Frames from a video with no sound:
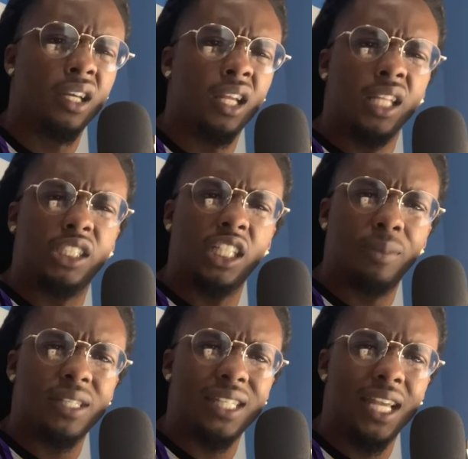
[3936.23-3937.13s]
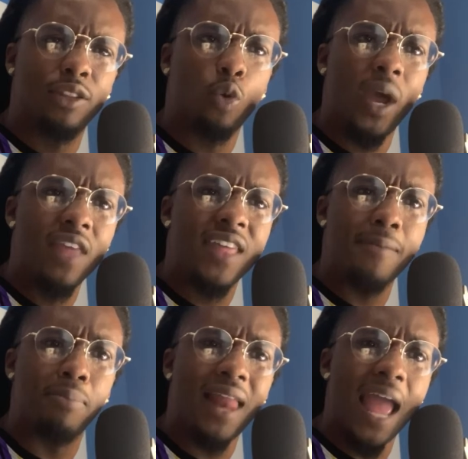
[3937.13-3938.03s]
legitimacy in the way
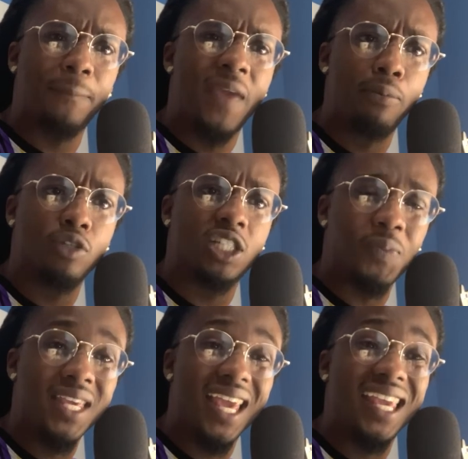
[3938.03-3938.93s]
that Black people speak,